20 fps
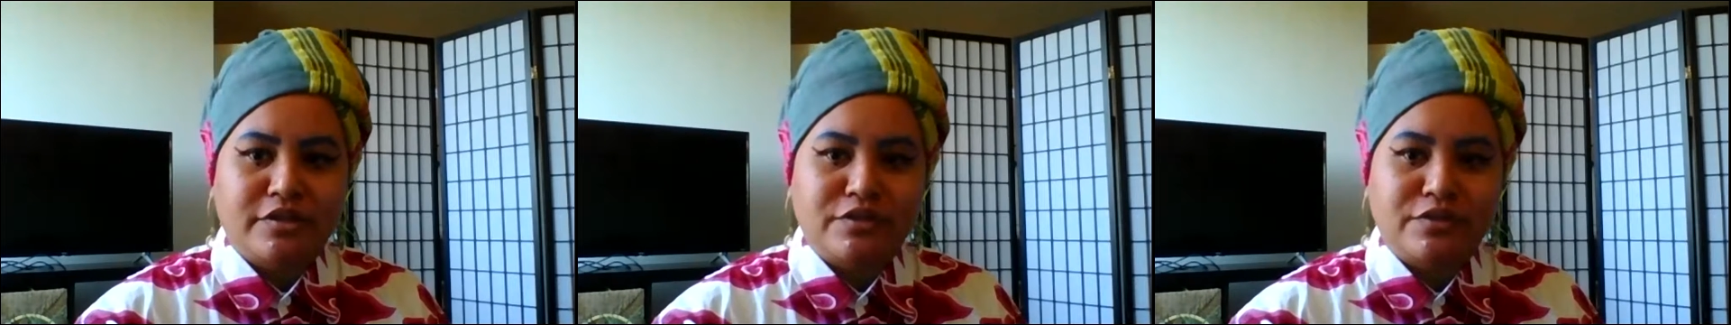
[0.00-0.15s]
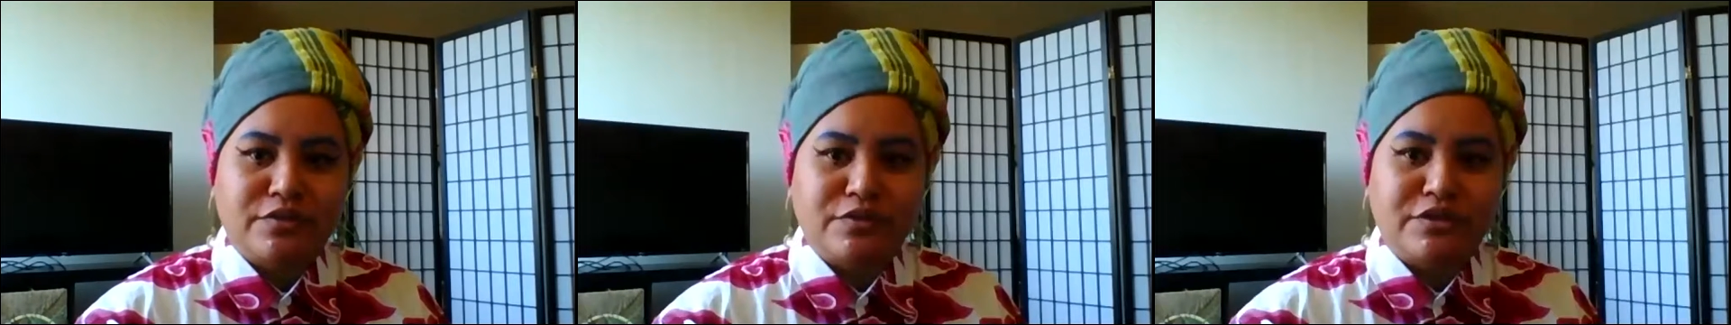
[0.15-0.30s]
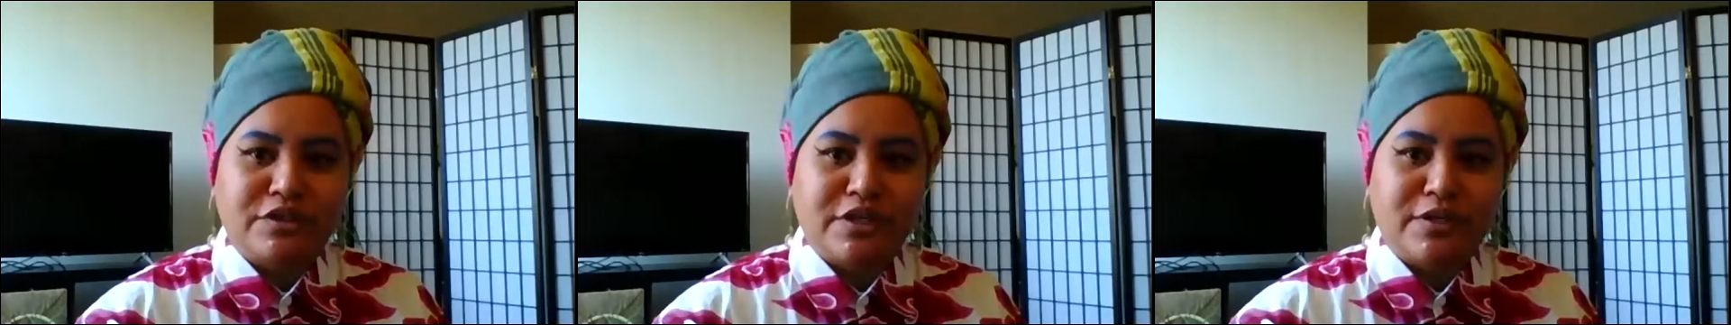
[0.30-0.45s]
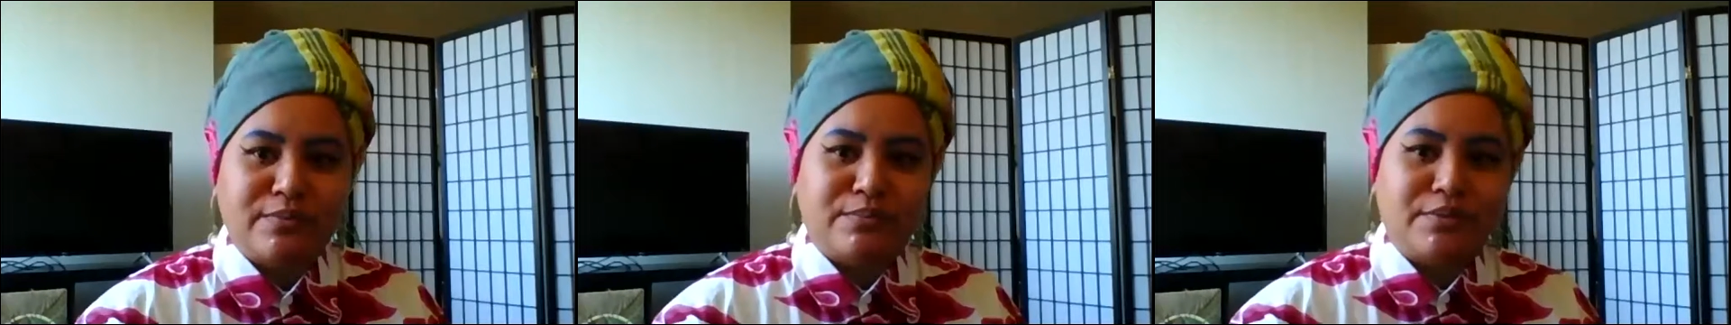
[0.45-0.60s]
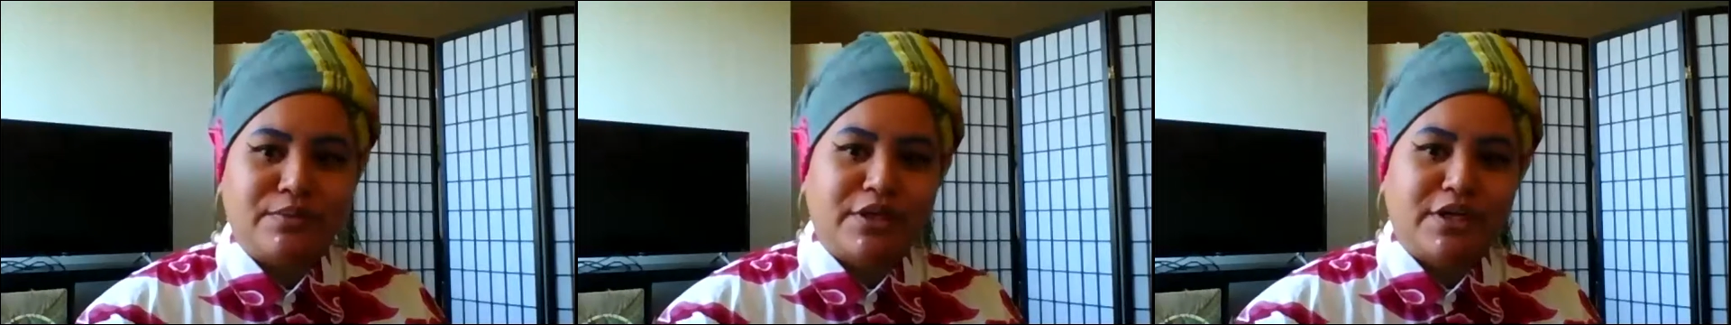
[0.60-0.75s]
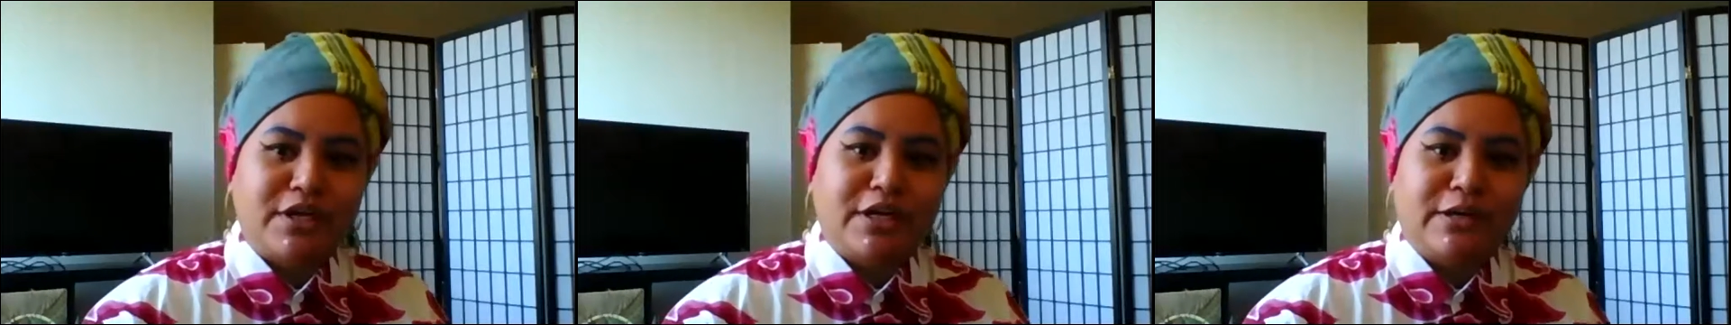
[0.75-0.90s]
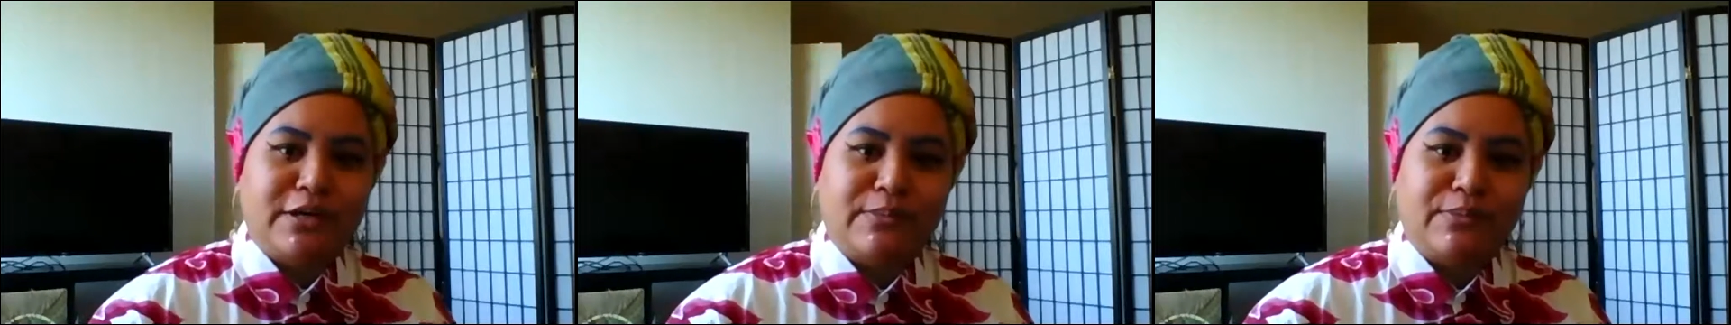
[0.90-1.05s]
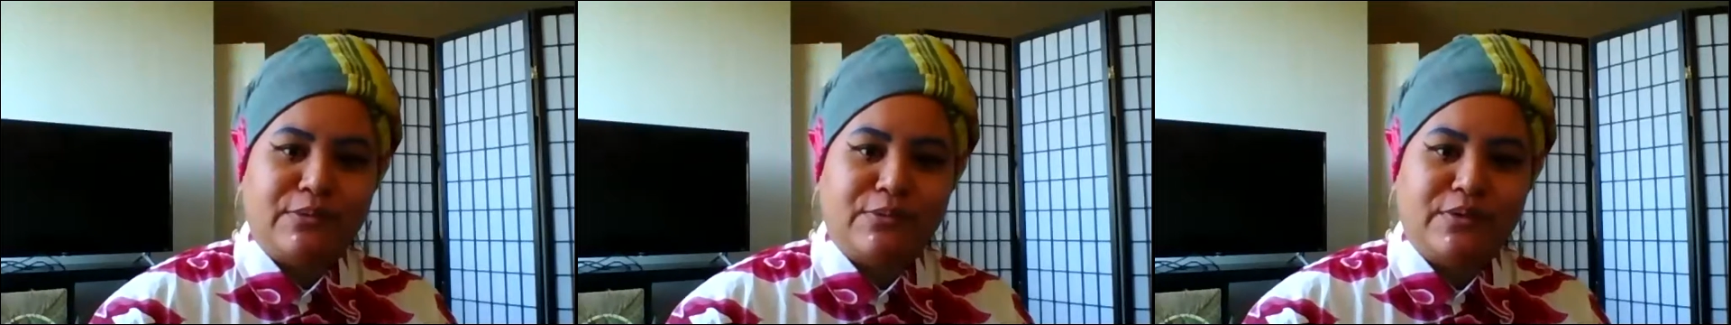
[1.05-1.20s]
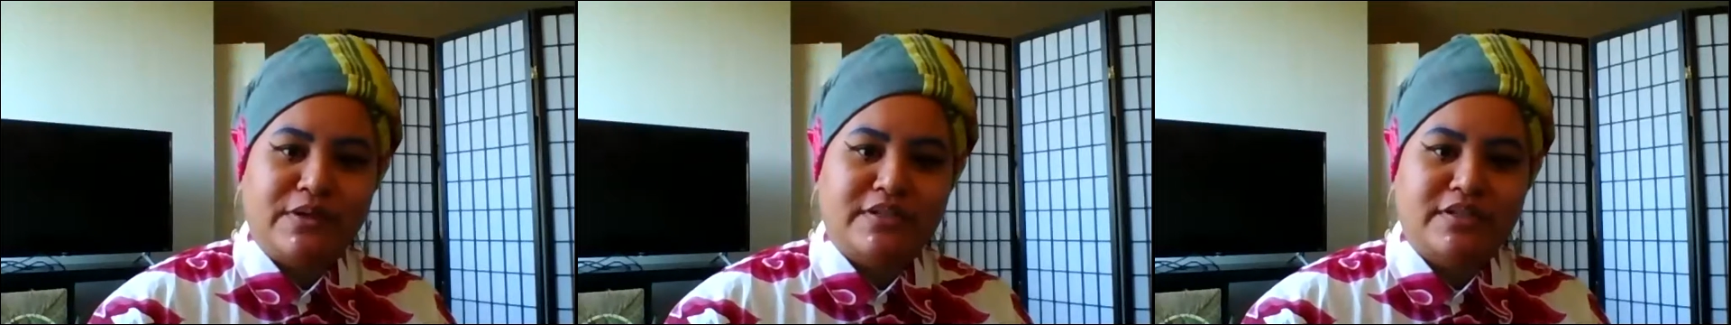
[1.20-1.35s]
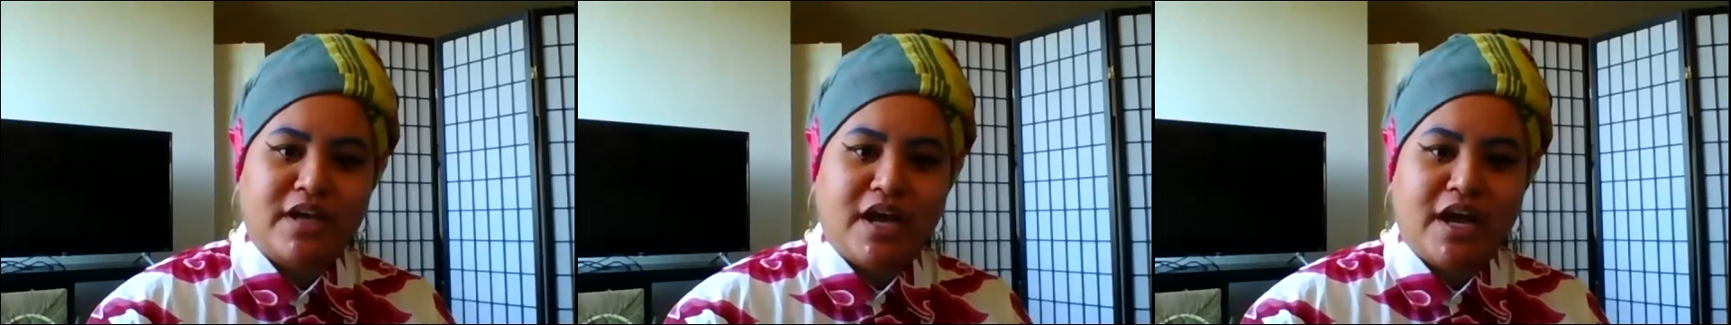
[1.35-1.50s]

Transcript: using Blurb was